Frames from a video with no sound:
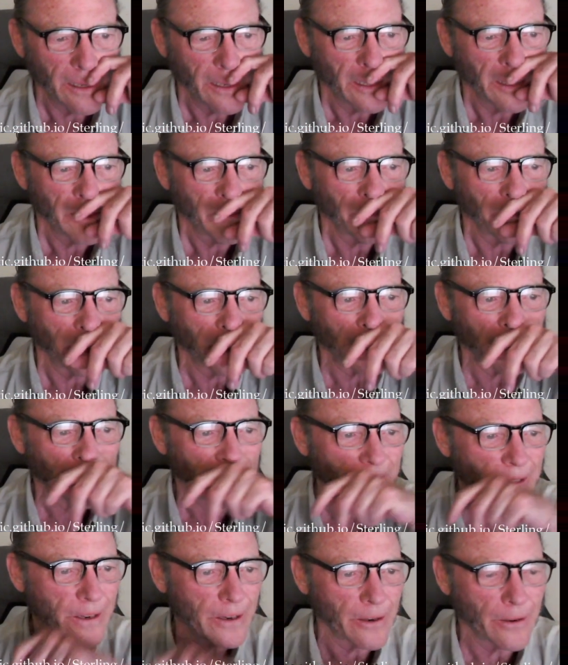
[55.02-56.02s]
but
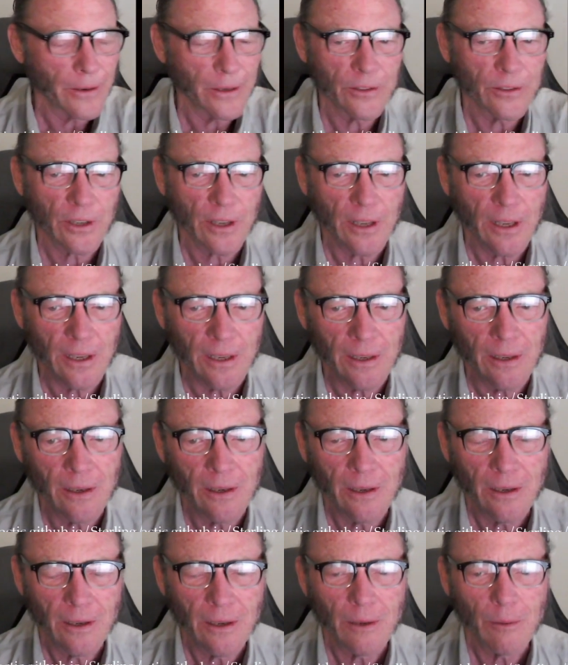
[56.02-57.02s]
there is a
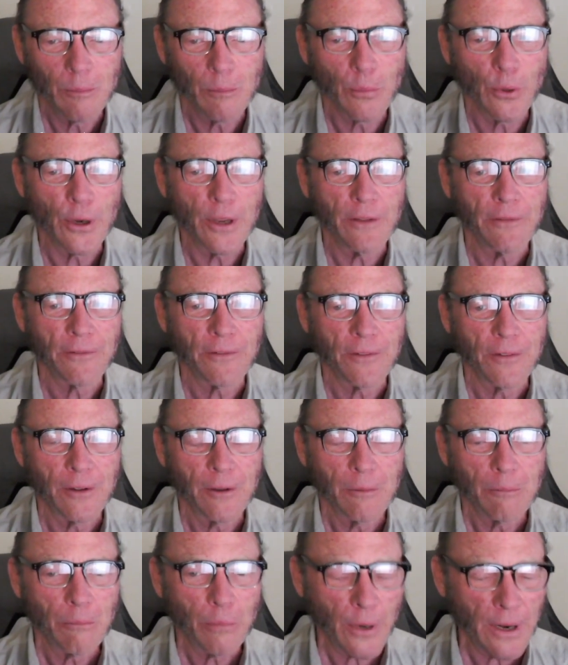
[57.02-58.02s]
brief
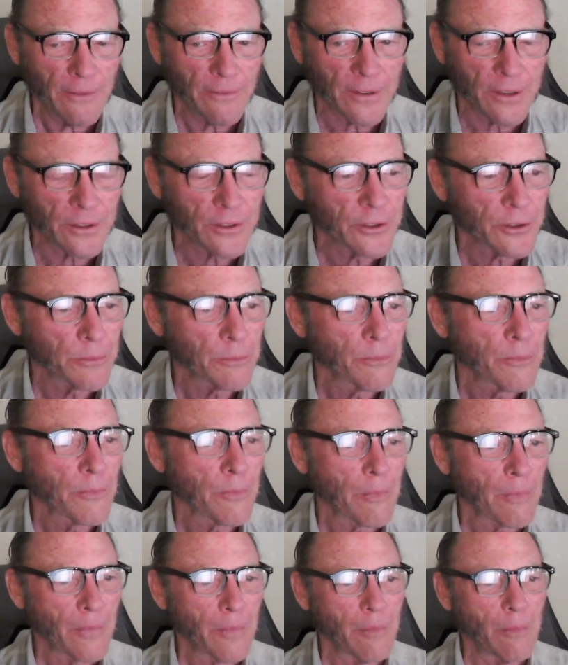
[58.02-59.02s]
preface
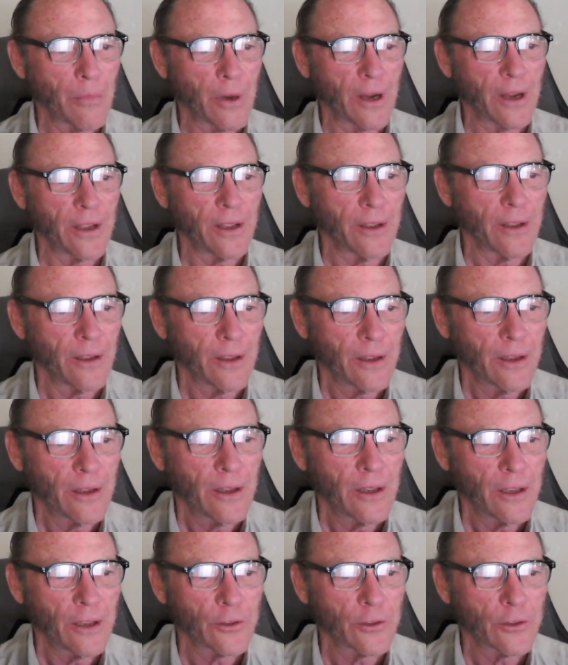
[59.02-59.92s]
by His